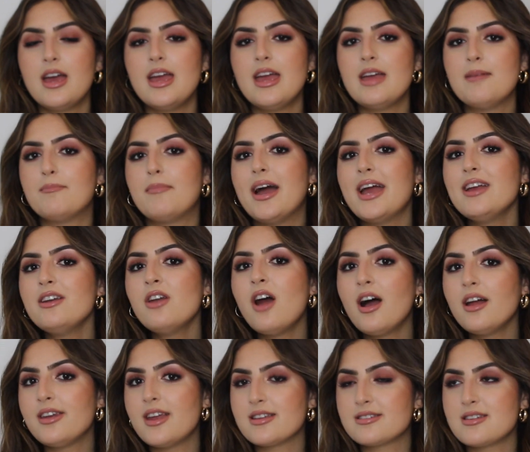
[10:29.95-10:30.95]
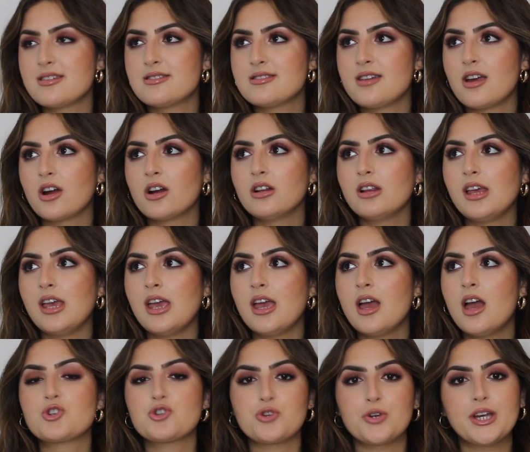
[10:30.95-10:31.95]
it might not necessarily
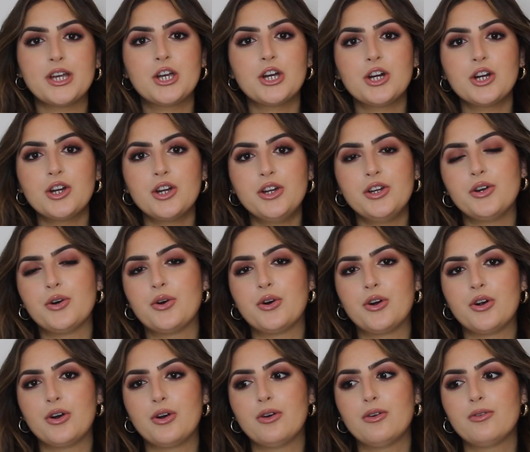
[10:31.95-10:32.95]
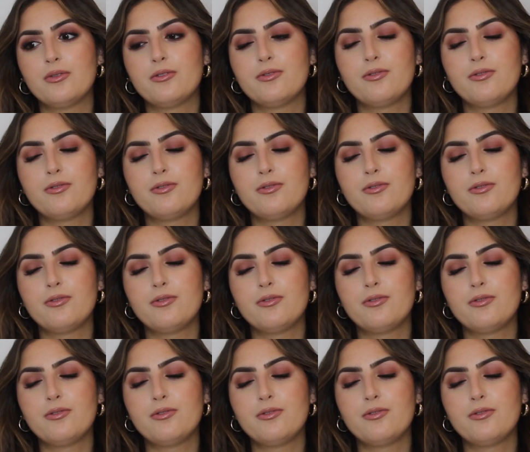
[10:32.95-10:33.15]
trigger your